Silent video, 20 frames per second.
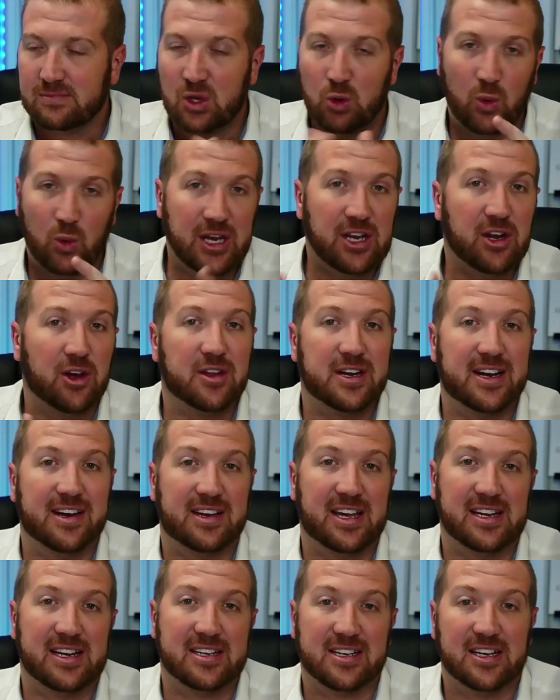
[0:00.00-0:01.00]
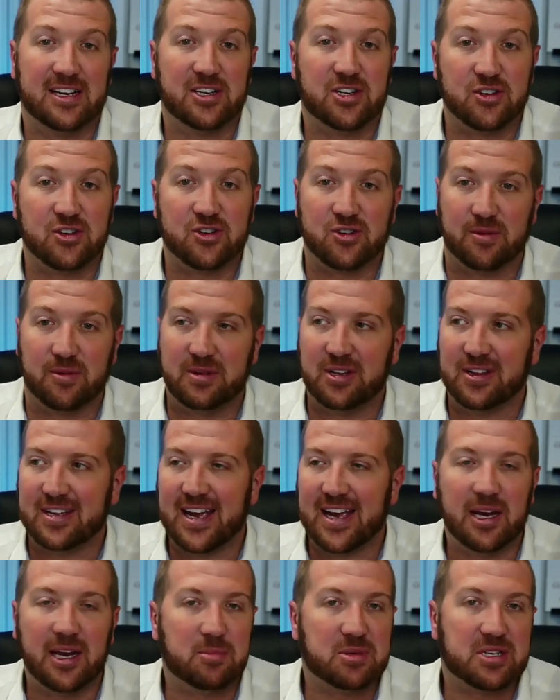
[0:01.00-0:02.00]
we know that our cancellations drop nearly
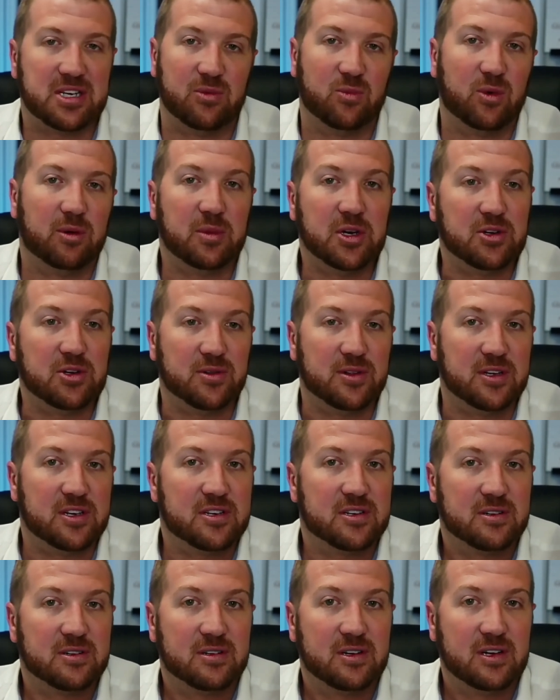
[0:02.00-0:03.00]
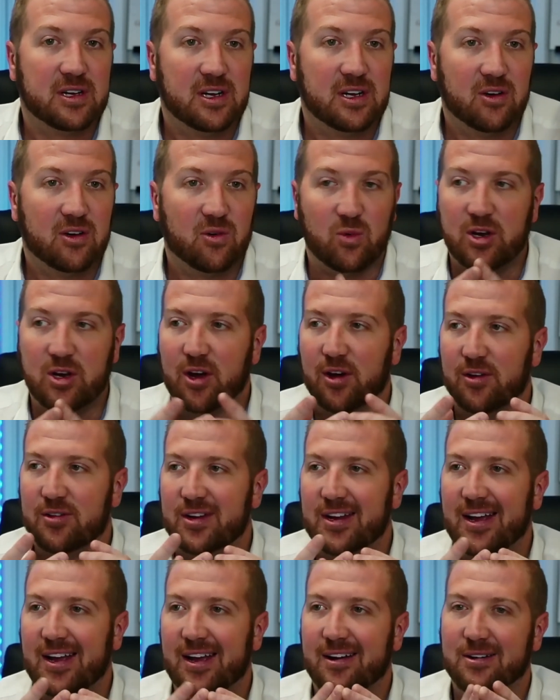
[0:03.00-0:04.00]
80% when we do this. We know
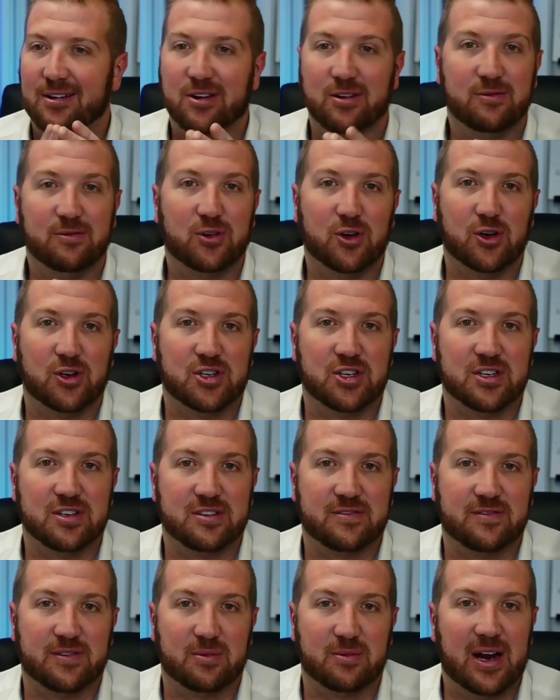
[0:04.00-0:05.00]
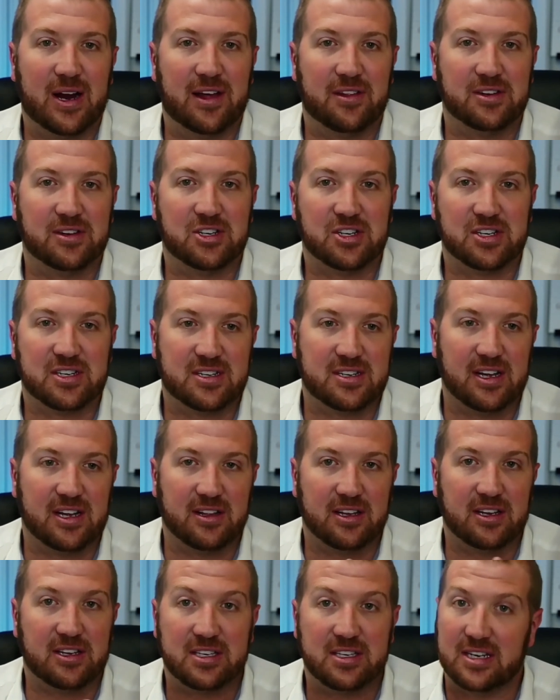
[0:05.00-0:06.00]
that our conversions from rather than just
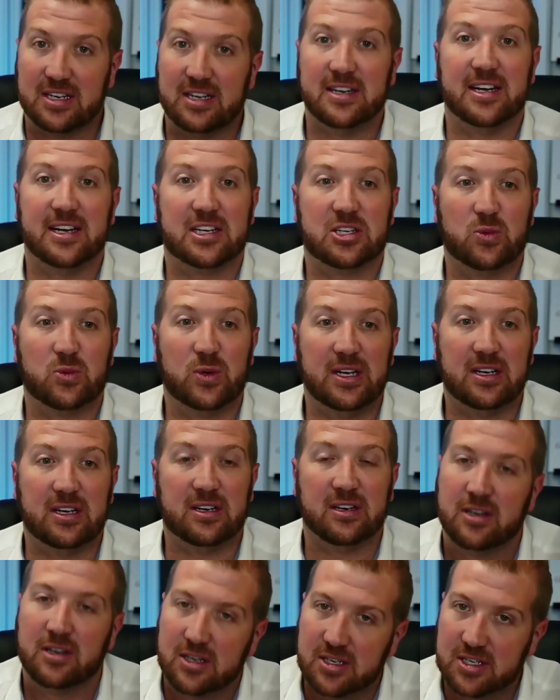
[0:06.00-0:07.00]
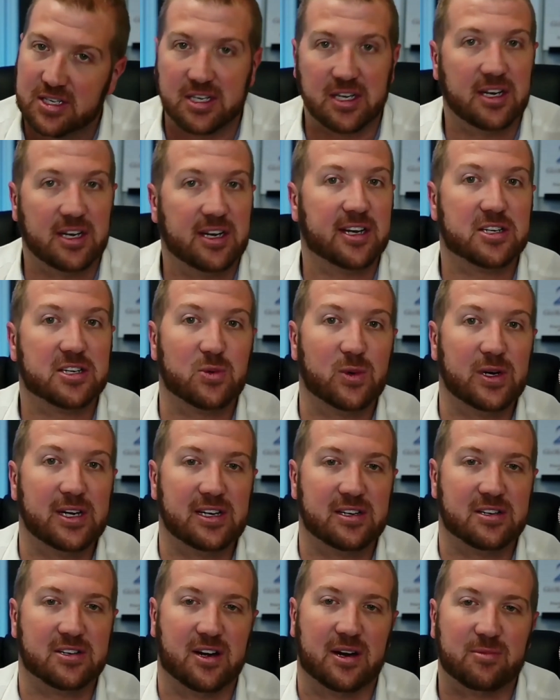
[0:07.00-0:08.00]
selling see you next week
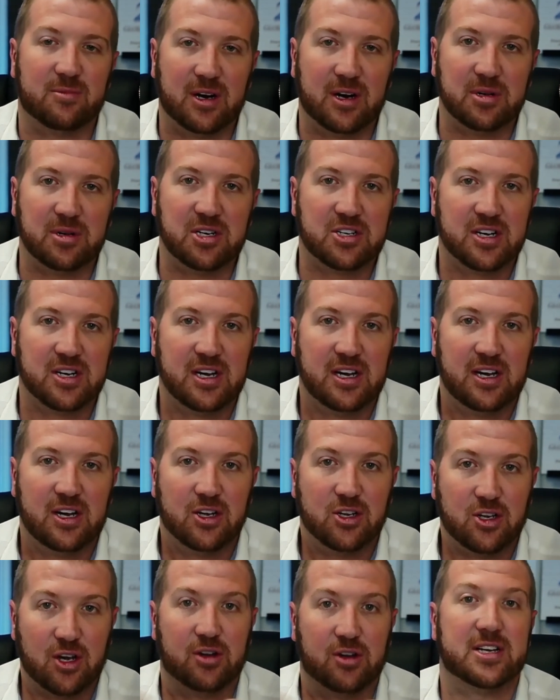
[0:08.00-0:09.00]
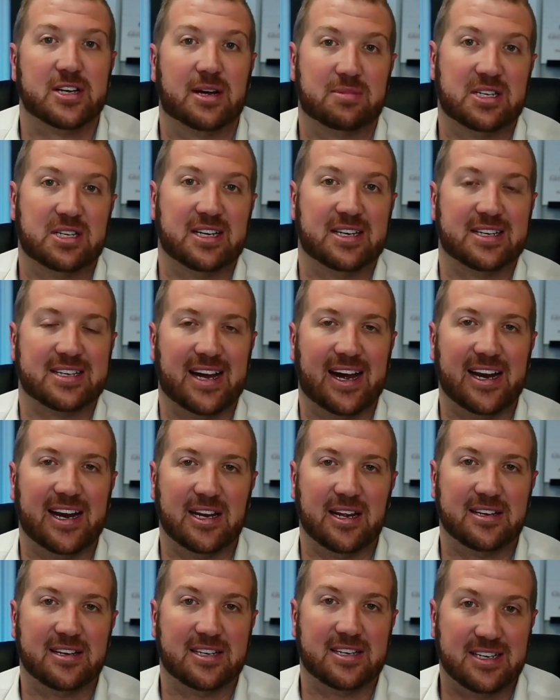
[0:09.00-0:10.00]
type rubbish goes up 60
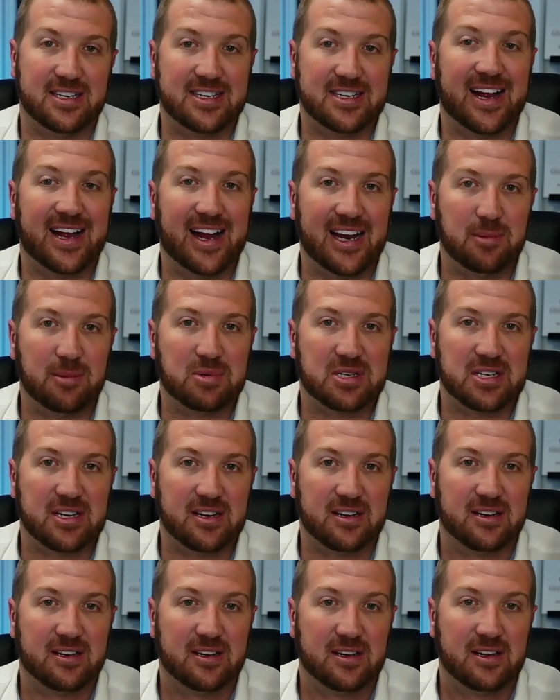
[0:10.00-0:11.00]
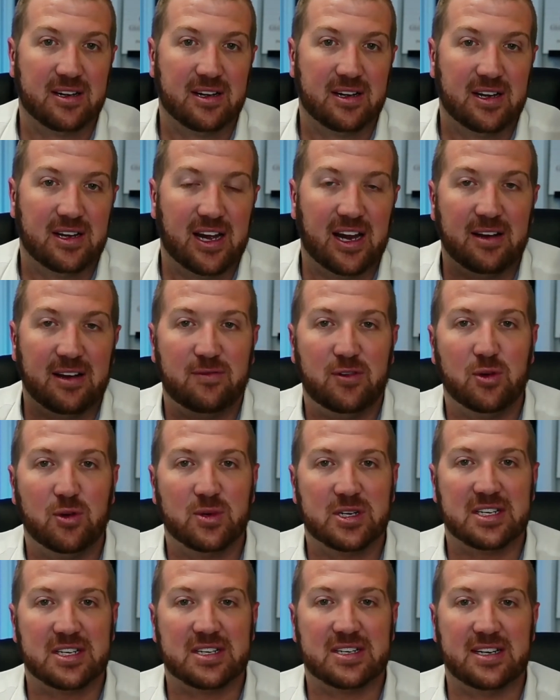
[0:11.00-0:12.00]
to 80%. And if you
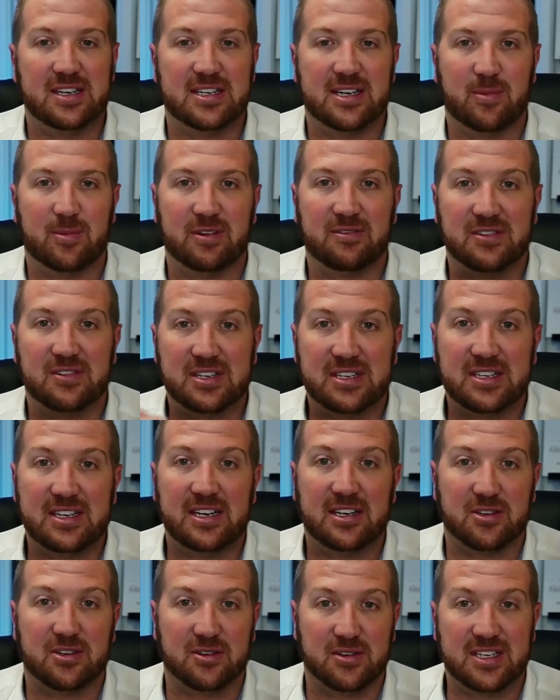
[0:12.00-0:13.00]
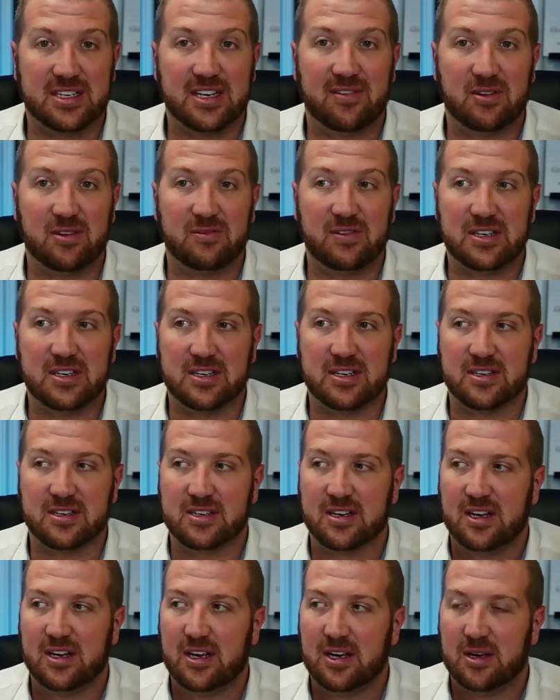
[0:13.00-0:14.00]
were to see someone for 6 or 7
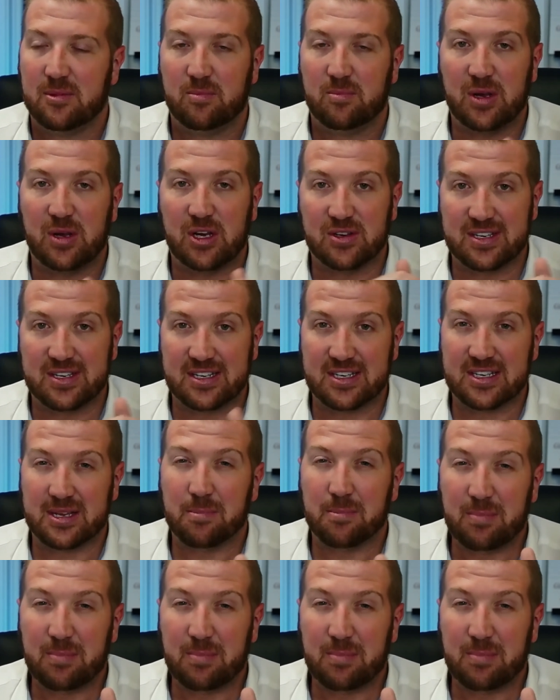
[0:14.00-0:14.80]
visits because it's the